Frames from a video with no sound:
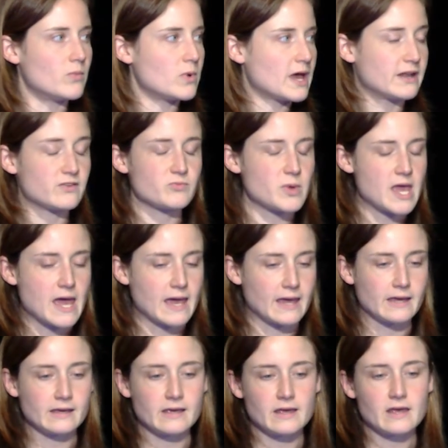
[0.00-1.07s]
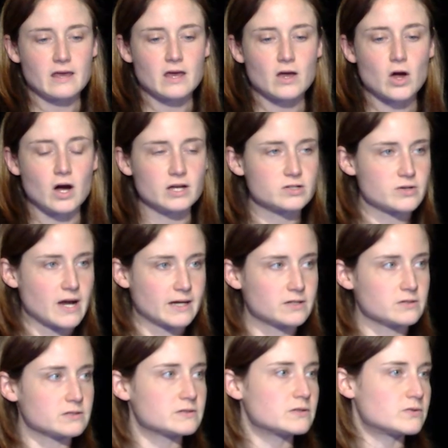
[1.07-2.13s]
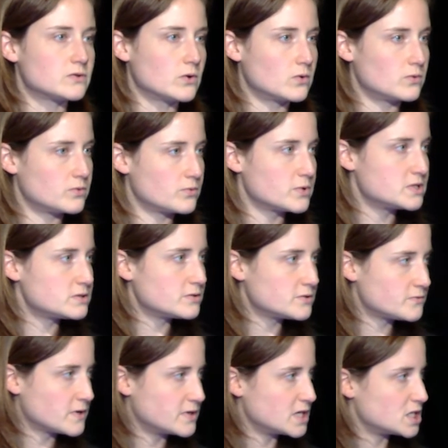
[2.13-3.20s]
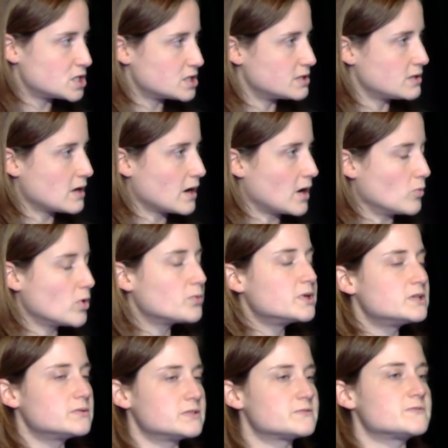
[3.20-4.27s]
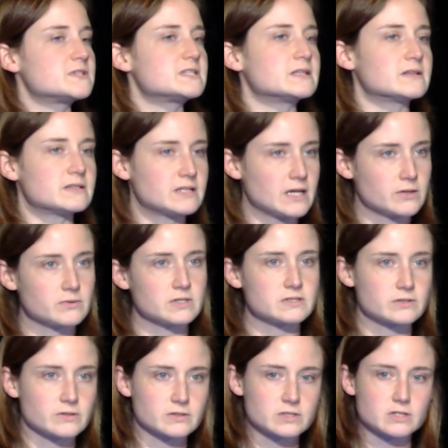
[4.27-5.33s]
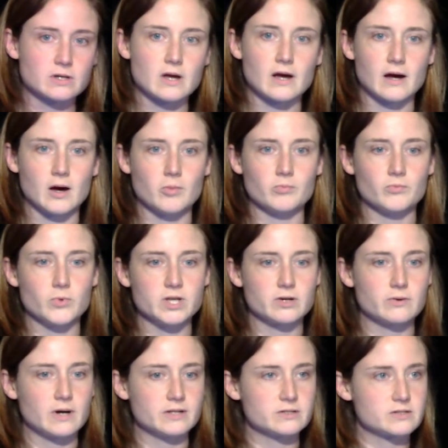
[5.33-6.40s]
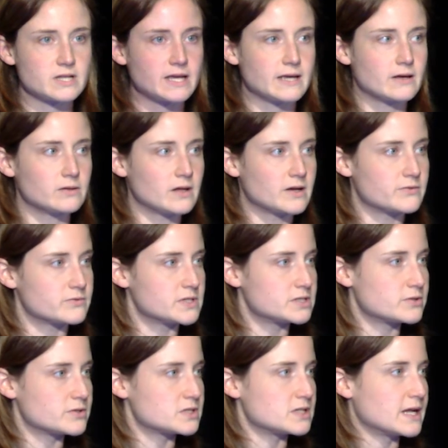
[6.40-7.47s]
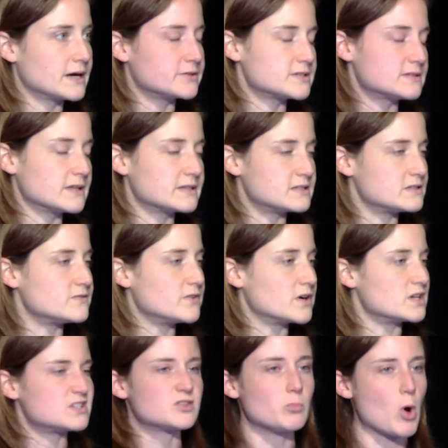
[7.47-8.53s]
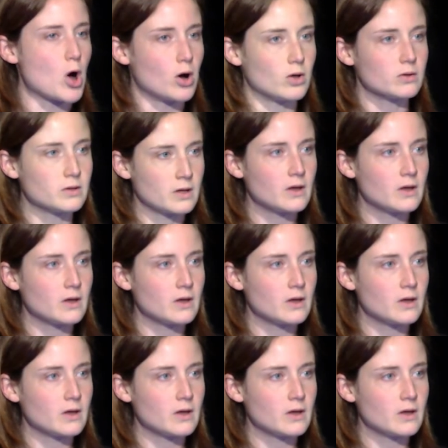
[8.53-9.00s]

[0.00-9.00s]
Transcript: NFPA, contractors. So the Research Foundation, what we do is facilitate research. We don't undertake a lot of research in-house unless it's very small.